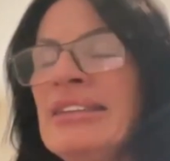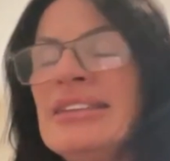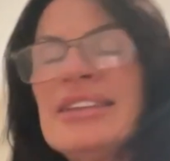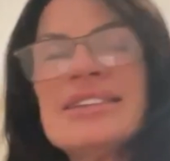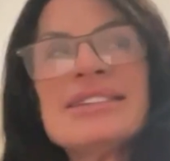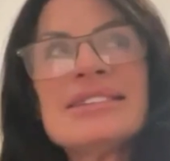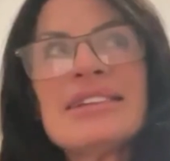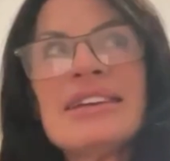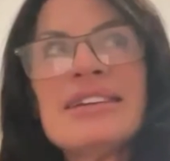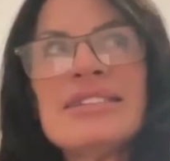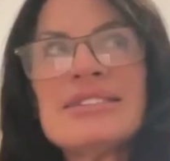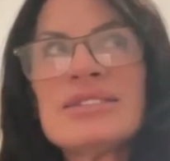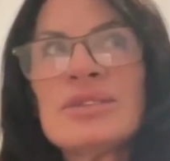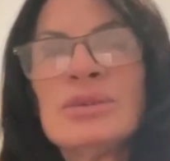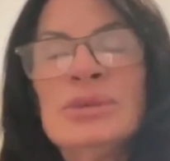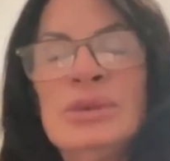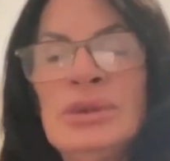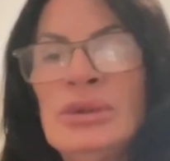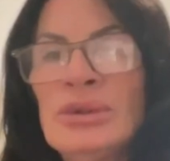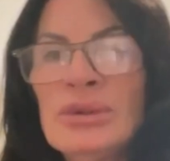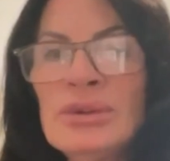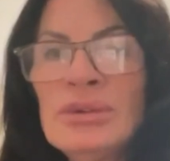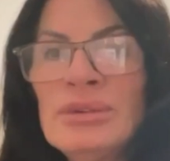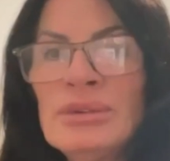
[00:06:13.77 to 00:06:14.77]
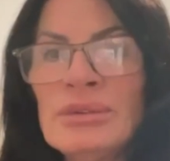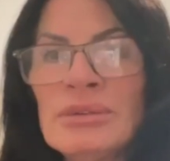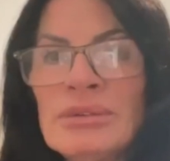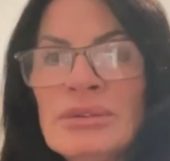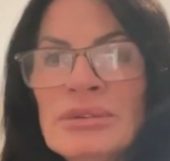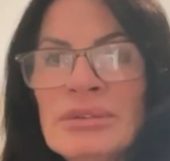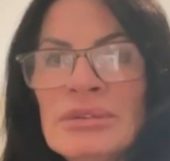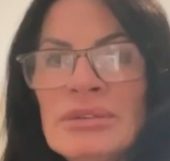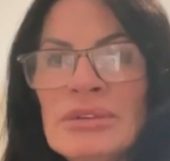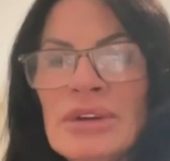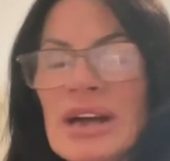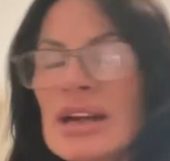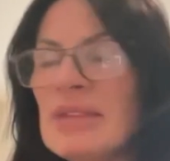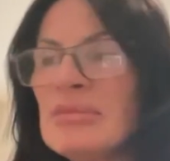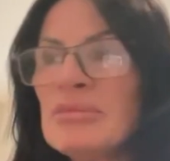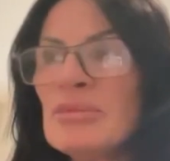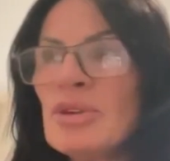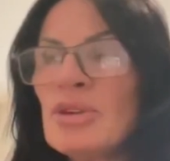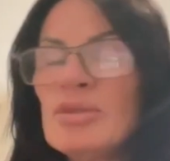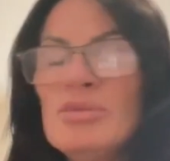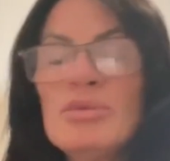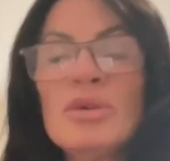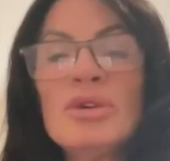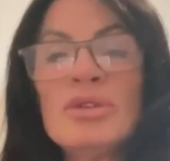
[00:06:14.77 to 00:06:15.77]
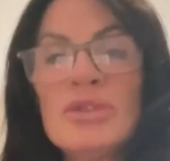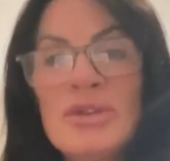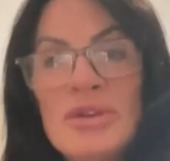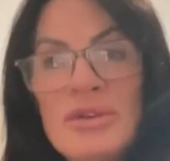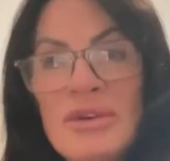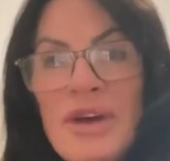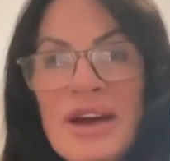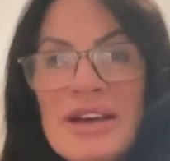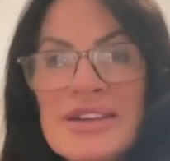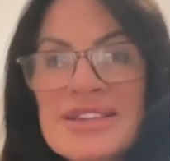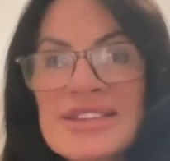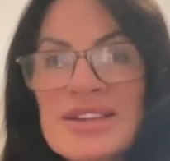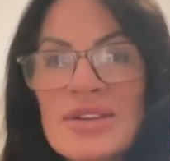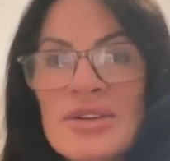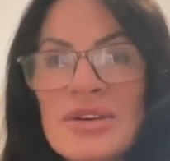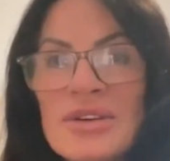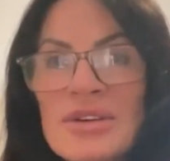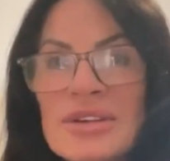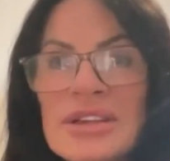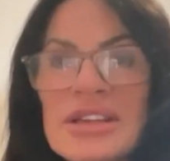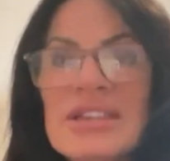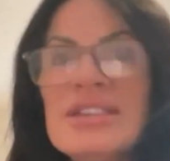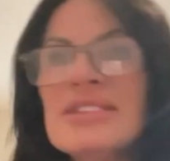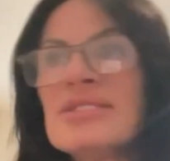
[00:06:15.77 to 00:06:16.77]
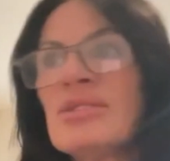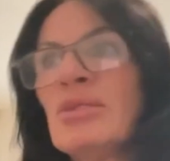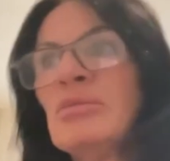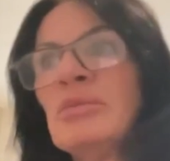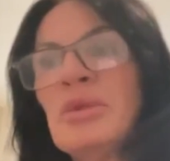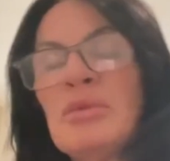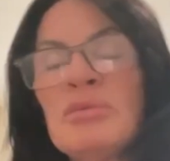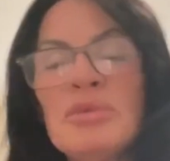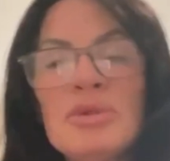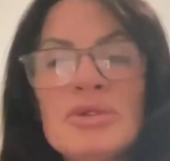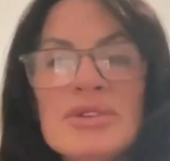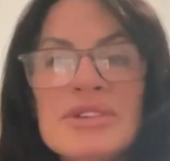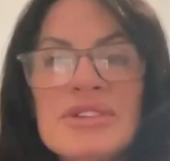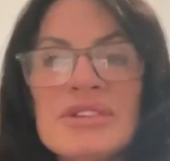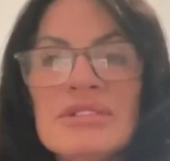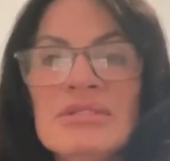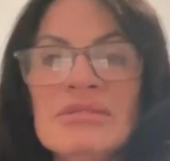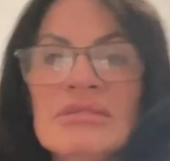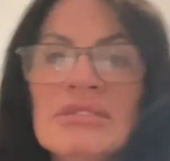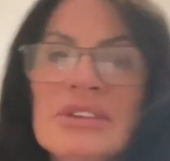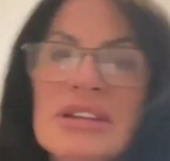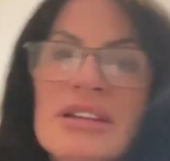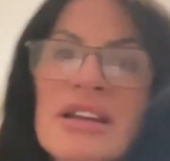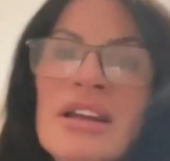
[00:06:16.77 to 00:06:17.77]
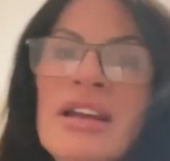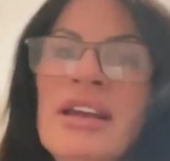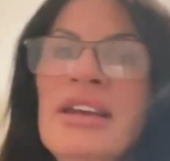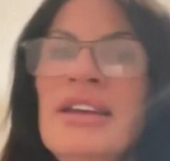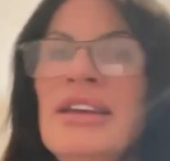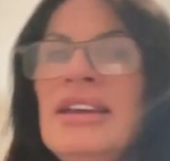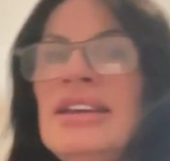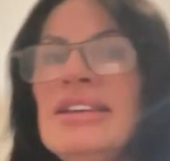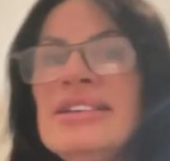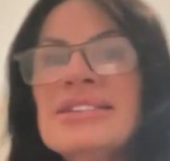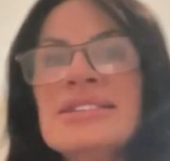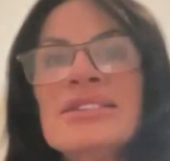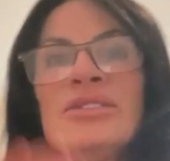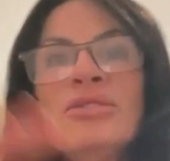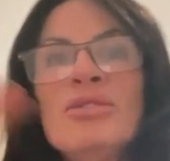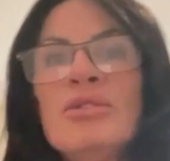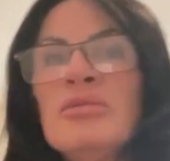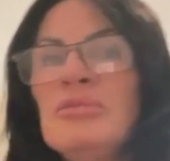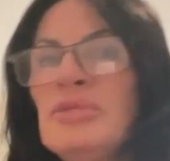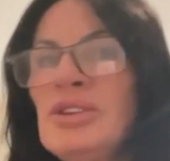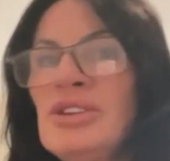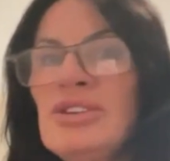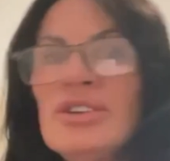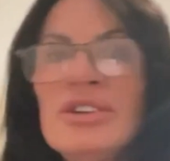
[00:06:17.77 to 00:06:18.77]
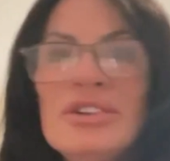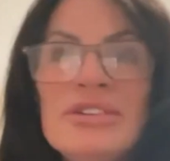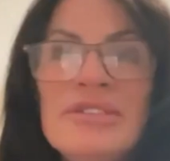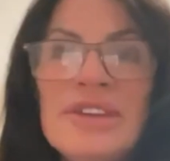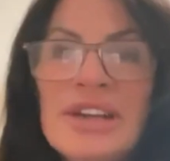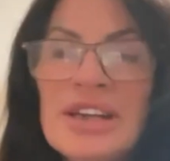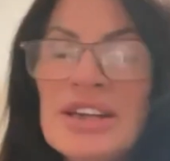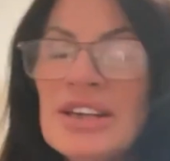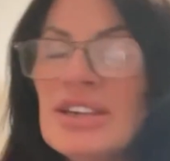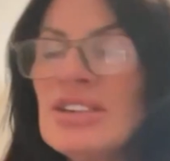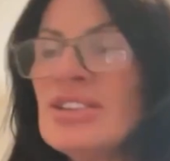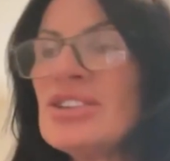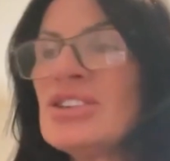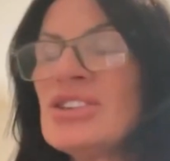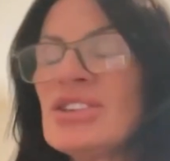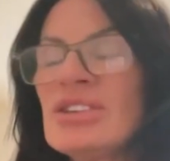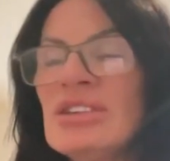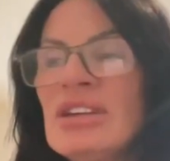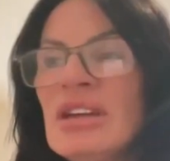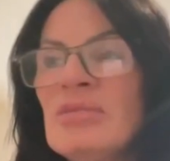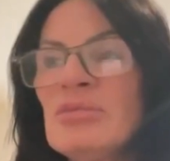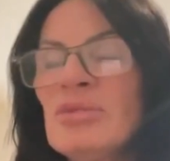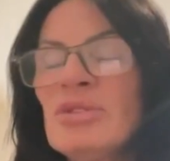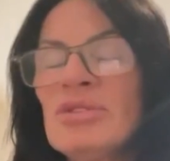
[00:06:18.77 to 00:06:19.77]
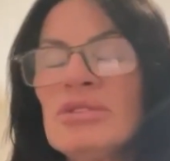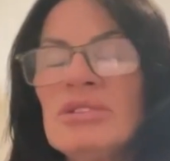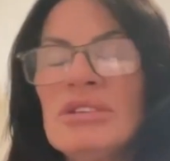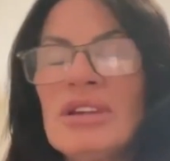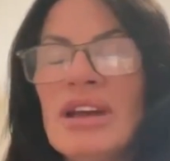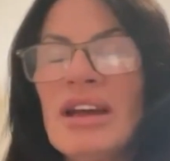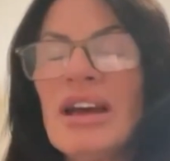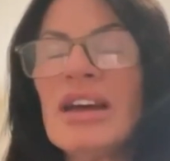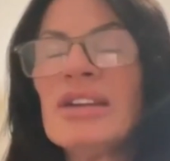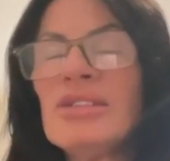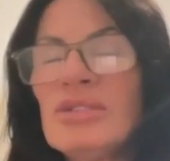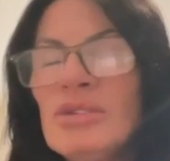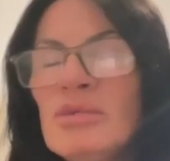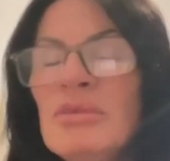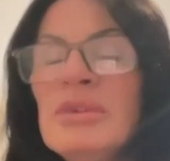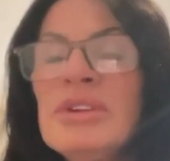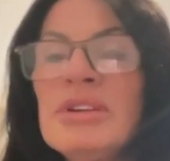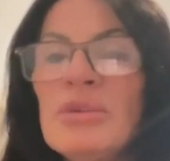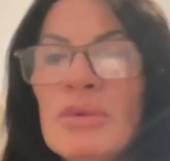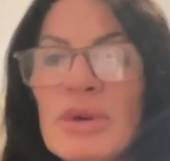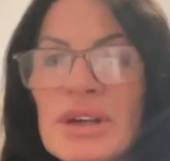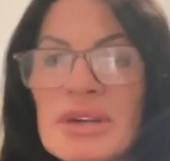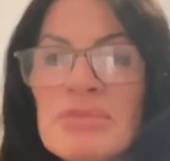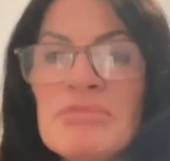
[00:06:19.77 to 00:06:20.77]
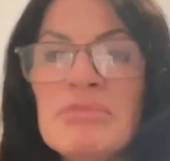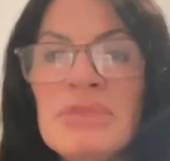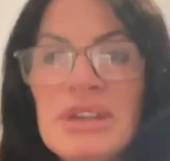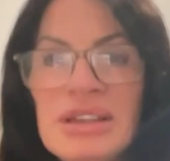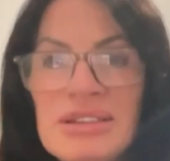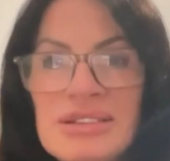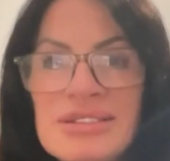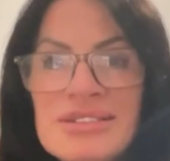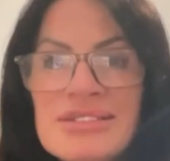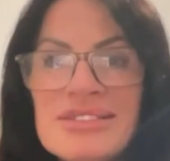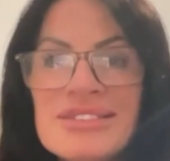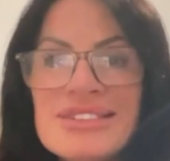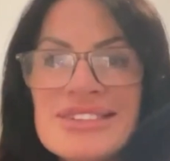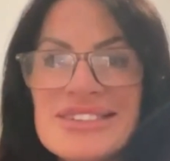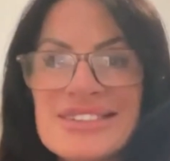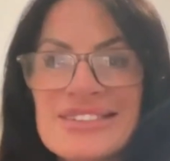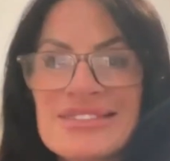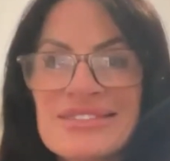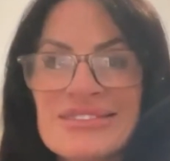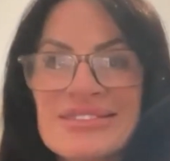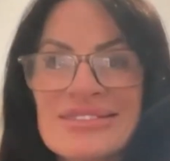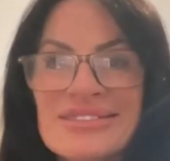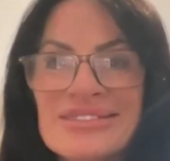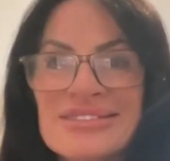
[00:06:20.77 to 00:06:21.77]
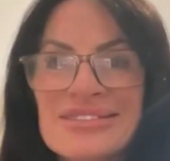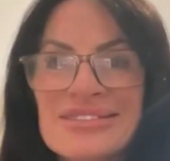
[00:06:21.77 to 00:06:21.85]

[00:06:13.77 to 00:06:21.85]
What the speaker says: And this guy's going, no. I'm going, well, who is God? He's omnipotent. He's in the omni-universe. And I'm going, I know what the word means.